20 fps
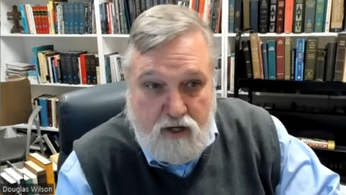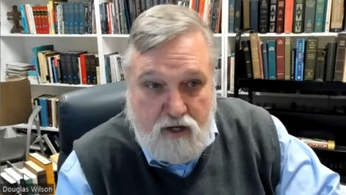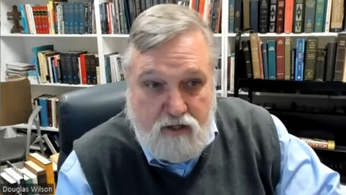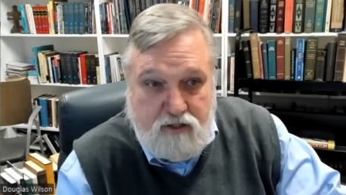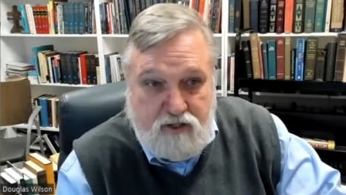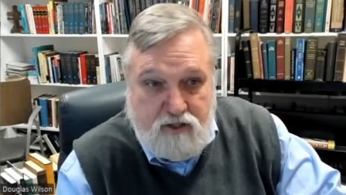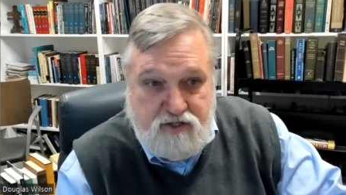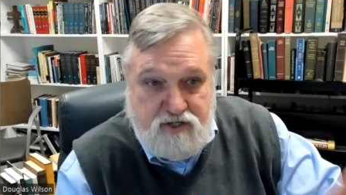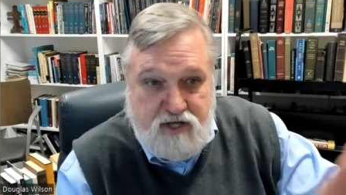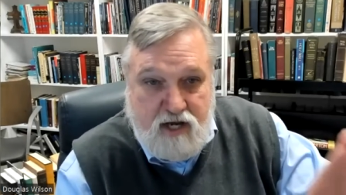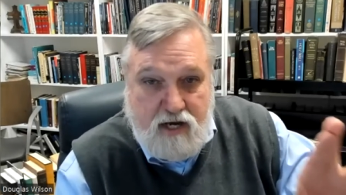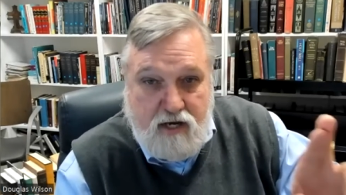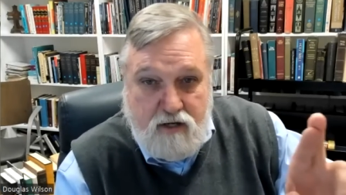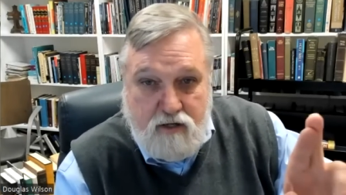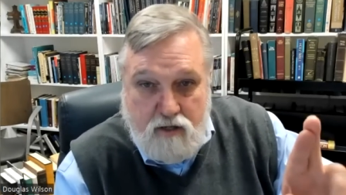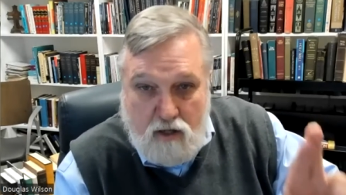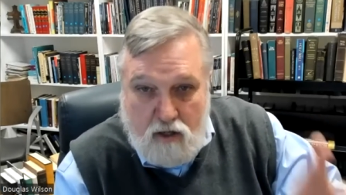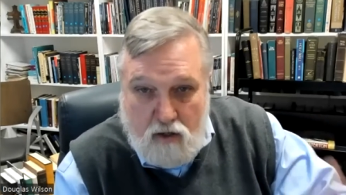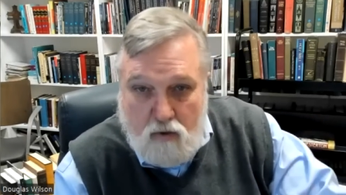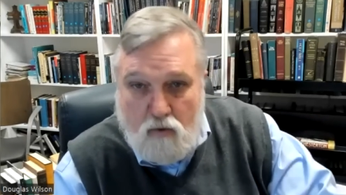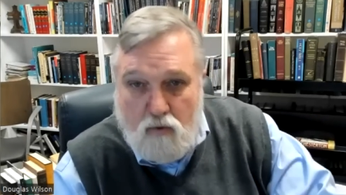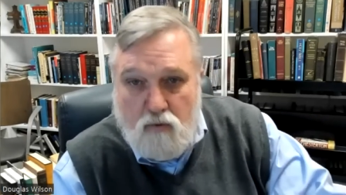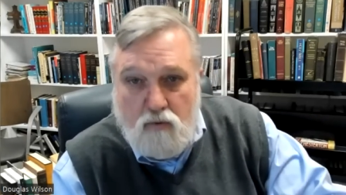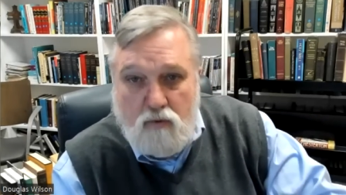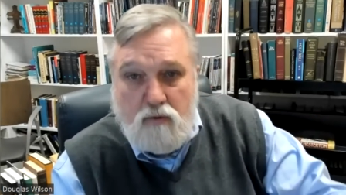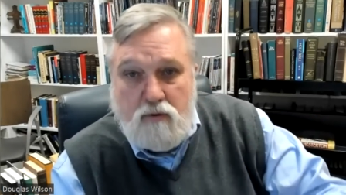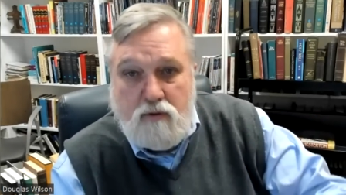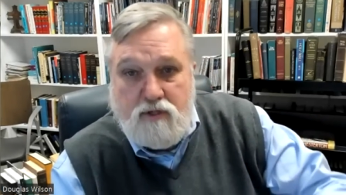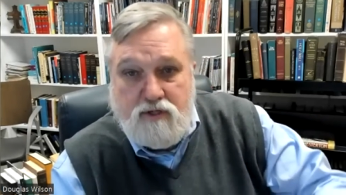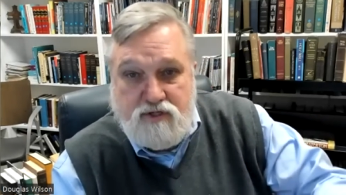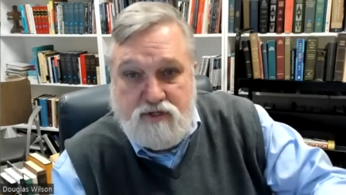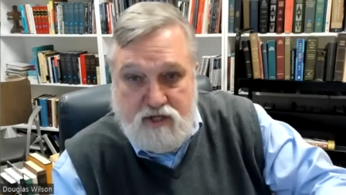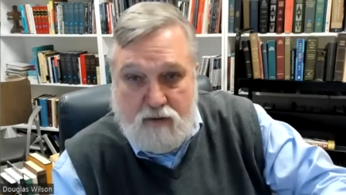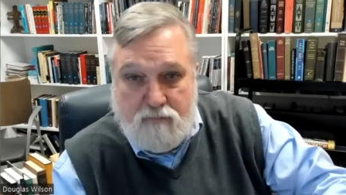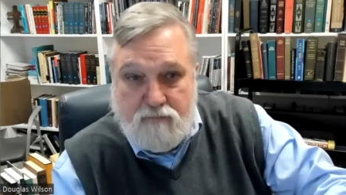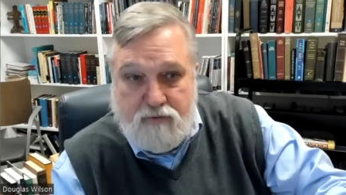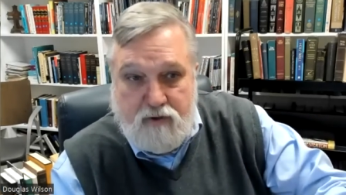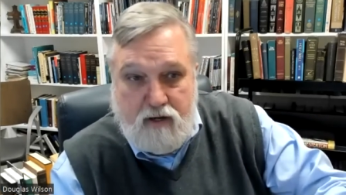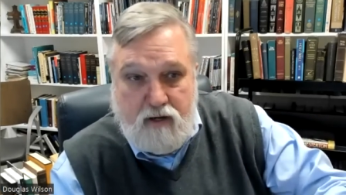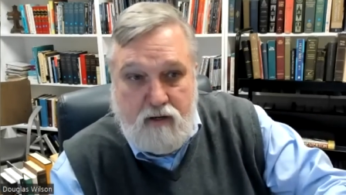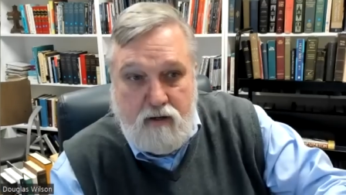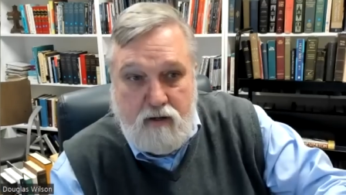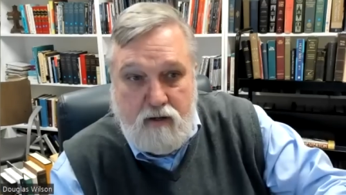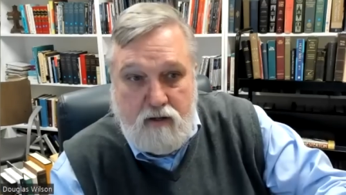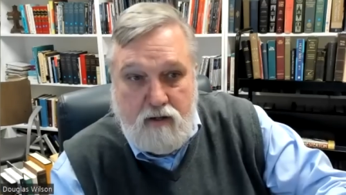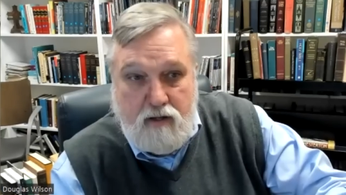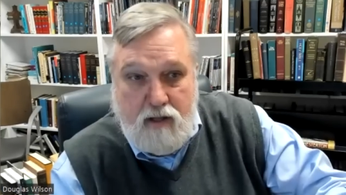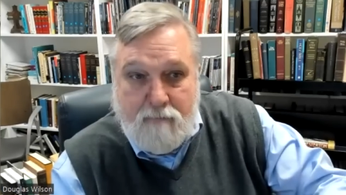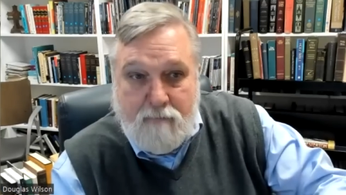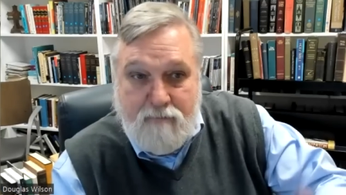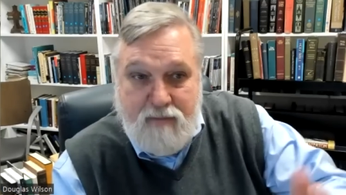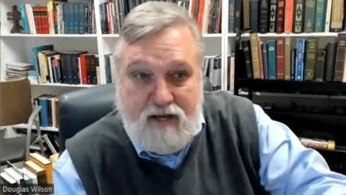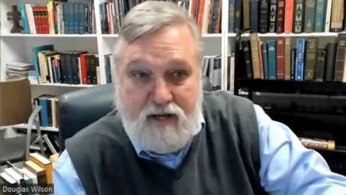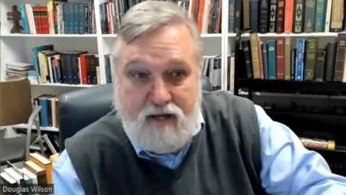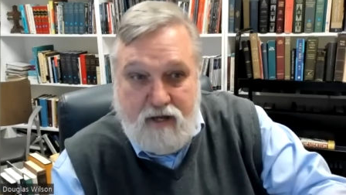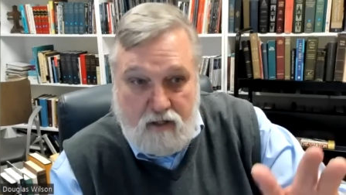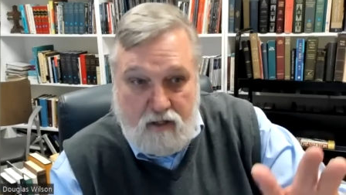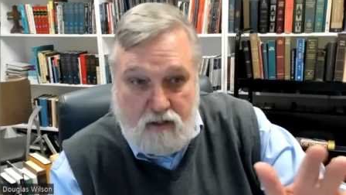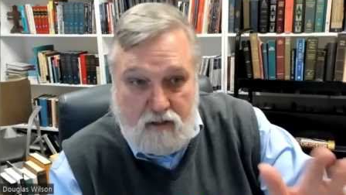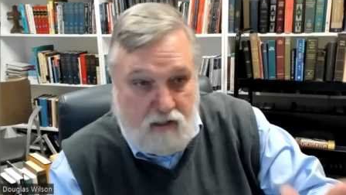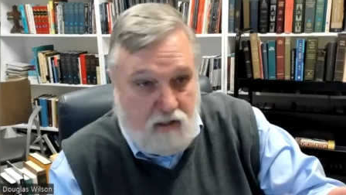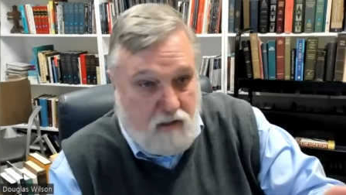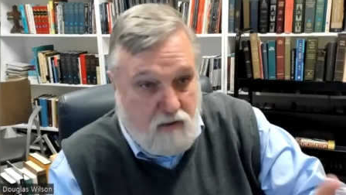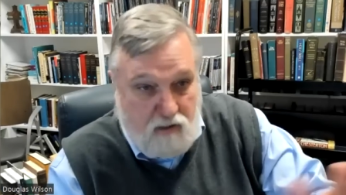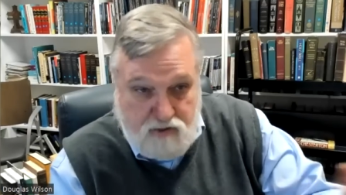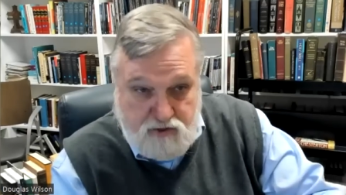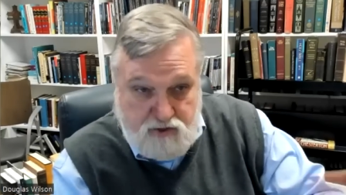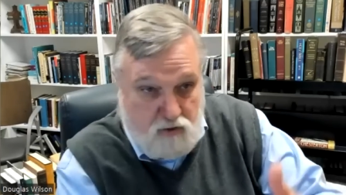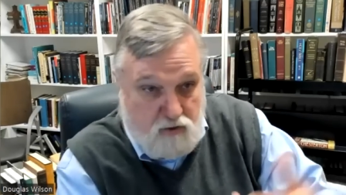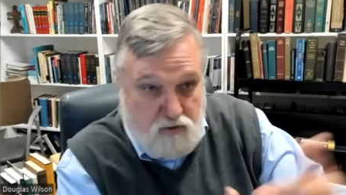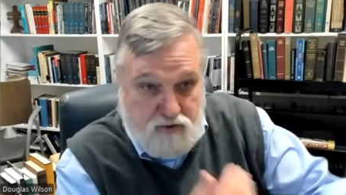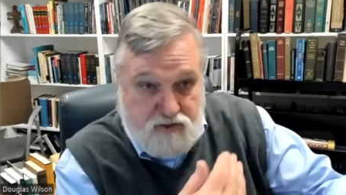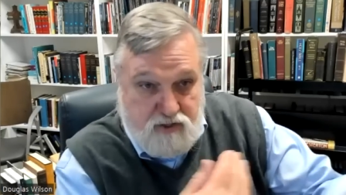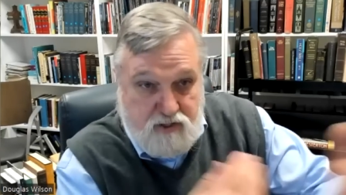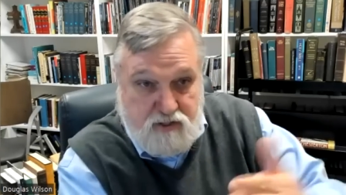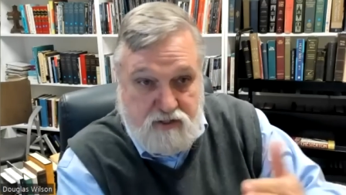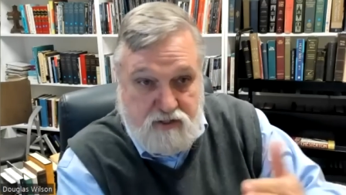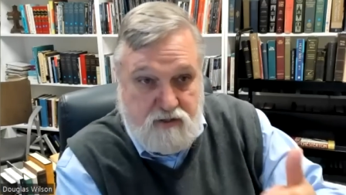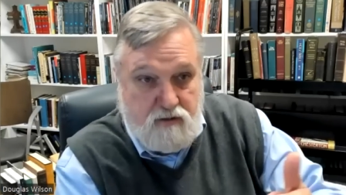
to say no to something immediately as soon as it